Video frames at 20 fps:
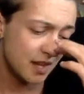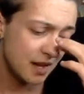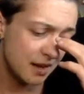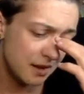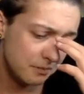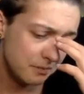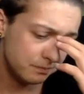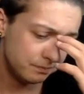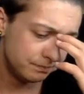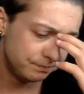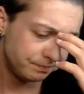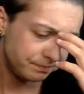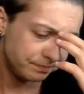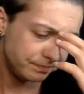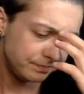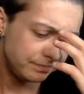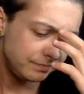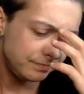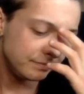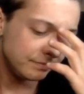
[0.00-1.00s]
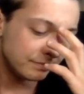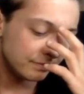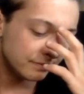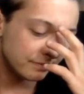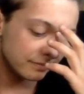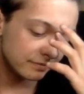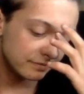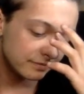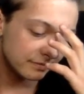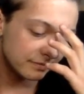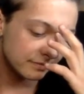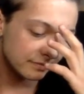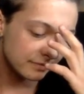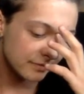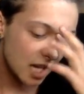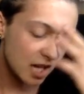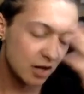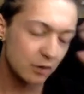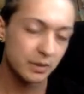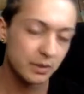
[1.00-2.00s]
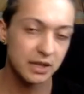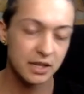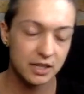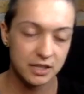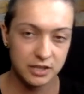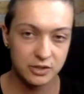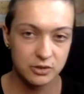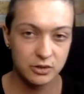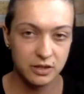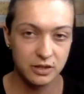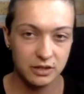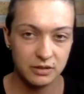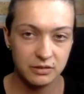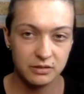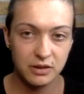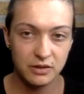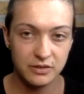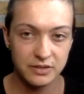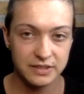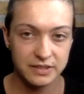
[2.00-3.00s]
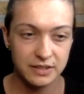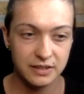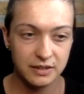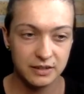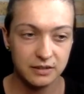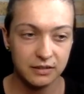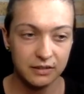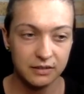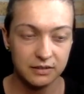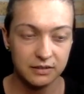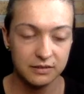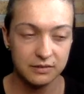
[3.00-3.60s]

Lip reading: I don't mean that literally, obviously,